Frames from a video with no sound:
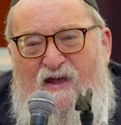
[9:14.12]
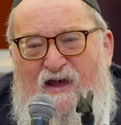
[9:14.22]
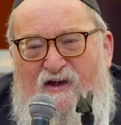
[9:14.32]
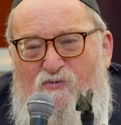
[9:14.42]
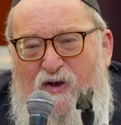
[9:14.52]

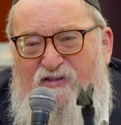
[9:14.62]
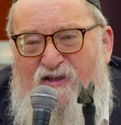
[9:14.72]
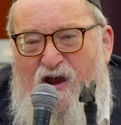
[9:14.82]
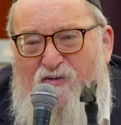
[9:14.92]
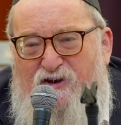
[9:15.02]
And when
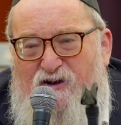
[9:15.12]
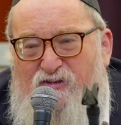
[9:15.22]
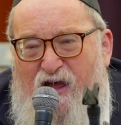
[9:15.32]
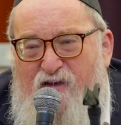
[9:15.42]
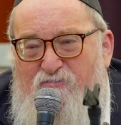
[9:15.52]
they are in
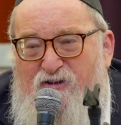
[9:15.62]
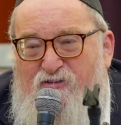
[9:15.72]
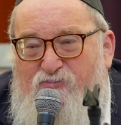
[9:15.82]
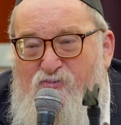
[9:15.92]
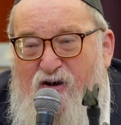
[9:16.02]

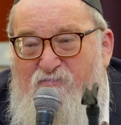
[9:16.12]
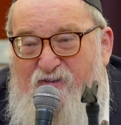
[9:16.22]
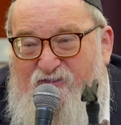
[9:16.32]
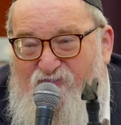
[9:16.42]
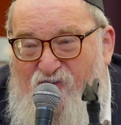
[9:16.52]
alignment through our
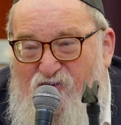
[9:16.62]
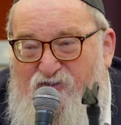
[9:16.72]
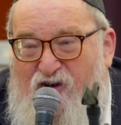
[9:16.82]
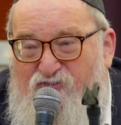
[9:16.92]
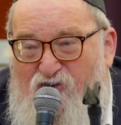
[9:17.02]

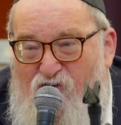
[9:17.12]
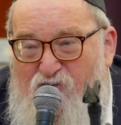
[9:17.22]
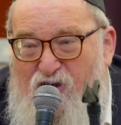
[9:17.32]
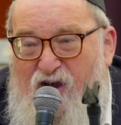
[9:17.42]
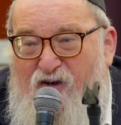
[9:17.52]
mitzvot, our
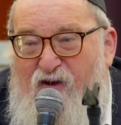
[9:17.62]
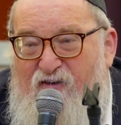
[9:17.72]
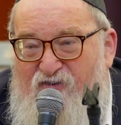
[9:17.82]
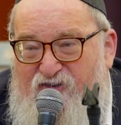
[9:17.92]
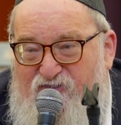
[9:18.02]
Torah, our
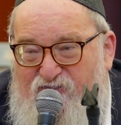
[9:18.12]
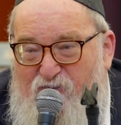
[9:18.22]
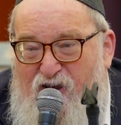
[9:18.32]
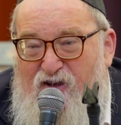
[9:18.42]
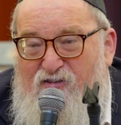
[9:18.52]
Avat
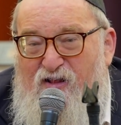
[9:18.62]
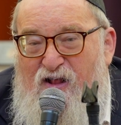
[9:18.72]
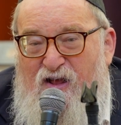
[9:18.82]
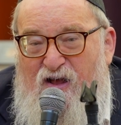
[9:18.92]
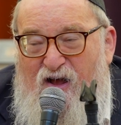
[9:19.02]
Yisrael,
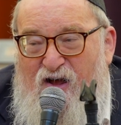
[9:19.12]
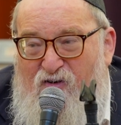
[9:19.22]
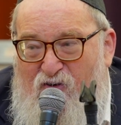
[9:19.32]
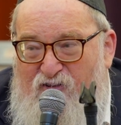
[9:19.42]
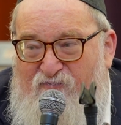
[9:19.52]

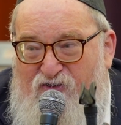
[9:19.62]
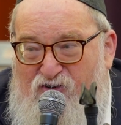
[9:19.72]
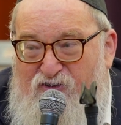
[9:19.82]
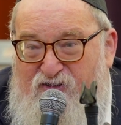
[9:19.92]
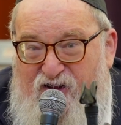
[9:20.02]
all of the
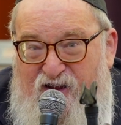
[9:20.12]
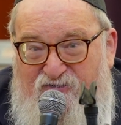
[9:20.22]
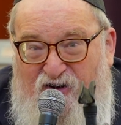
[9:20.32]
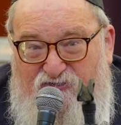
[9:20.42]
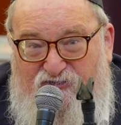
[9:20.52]
good
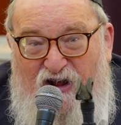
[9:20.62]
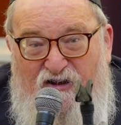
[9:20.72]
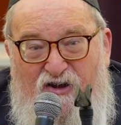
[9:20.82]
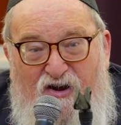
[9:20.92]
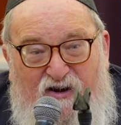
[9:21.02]
things, our
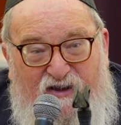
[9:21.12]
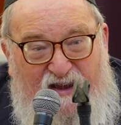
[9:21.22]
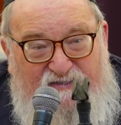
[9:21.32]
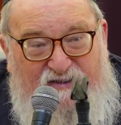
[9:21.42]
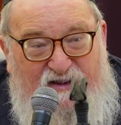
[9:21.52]
tzedakah, our
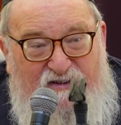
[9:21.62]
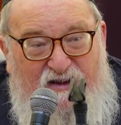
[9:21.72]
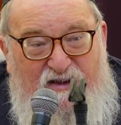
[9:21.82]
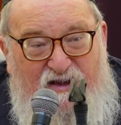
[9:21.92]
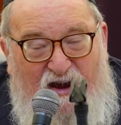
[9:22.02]
chesed,
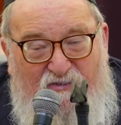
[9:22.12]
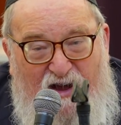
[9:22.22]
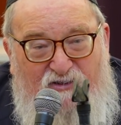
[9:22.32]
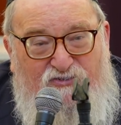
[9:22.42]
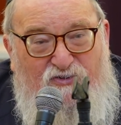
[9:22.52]
our
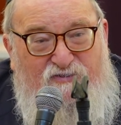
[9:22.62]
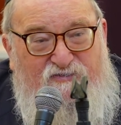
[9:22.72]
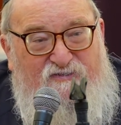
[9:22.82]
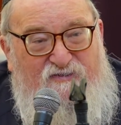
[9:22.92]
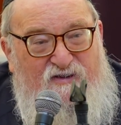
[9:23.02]

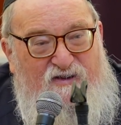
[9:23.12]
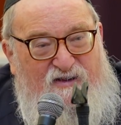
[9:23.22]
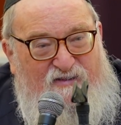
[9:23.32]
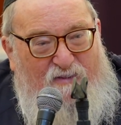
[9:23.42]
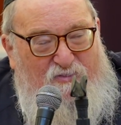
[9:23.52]
achdos,
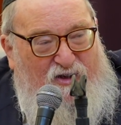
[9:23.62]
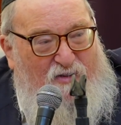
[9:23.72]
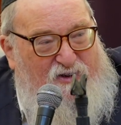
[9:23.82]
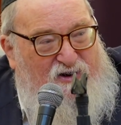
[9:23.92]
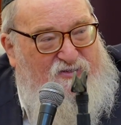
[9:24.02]
they
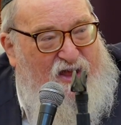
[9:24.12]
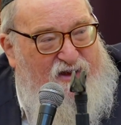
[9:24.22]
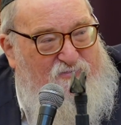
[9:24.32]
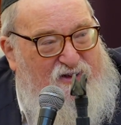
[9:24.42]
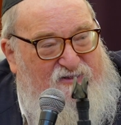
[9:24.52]
become in
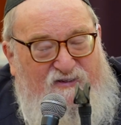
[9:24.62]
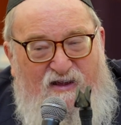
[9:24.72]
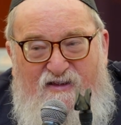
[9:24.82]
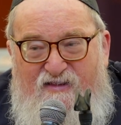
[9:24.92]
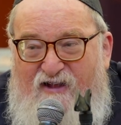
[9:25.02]
alignment.
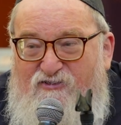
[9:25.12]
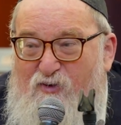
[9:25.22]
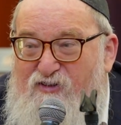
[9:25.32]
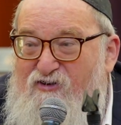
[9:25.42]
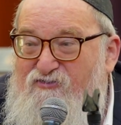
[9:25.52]
That's
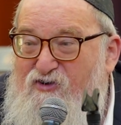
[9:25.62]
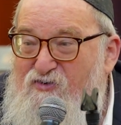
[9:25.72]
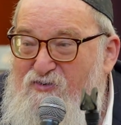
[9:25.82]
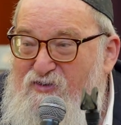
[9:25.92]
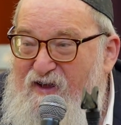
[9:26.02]
when there's
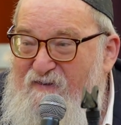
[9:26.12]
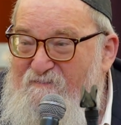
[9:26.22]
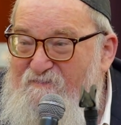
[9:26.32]
geula.